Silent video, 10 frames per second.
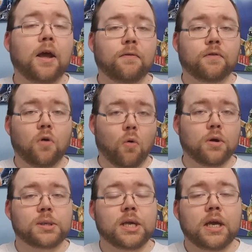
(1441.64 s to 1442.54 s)
of
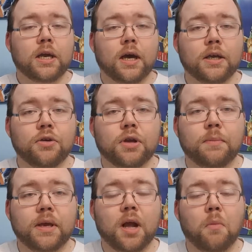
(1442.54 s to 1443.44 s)
course, uh, you can
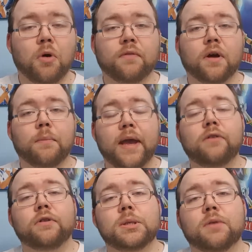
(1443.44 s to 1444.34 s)
become one of our
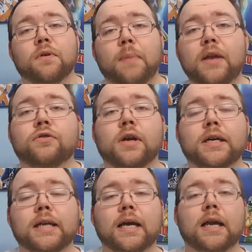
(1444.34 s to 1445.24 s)
patrons over at
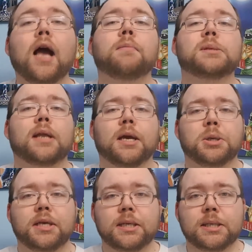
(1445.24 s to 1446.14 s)
patreon.com
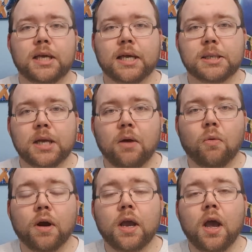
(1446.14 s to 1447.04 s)
slash
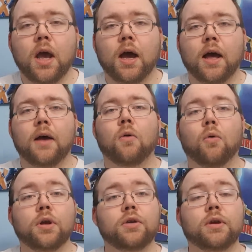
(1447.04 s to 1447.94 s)
ecsnetwork, uh,
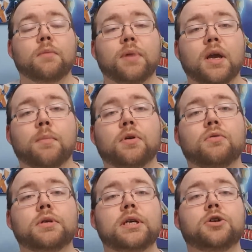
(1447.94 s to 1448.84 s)
or you can pick up a
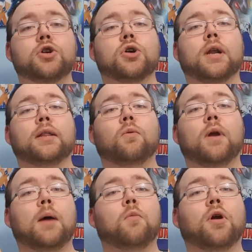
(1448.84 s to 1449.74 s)
cool t-shirt like the
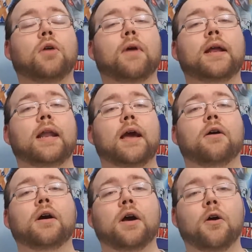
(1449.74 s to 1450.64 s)
one I'm wearing right
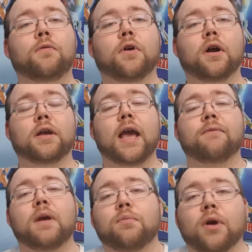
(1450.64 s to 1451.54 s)
now over at our
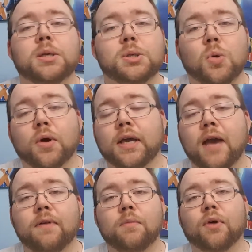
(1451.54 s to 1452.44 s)
Cafe Press store,
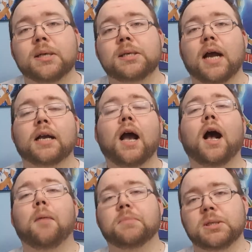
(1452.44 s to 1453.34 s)

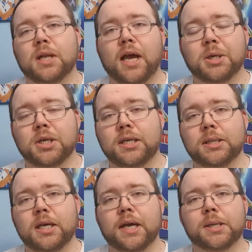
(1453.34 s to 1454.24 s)
cafepress.com slash
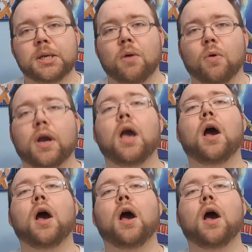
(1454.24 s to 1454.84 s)
ecsnetwork.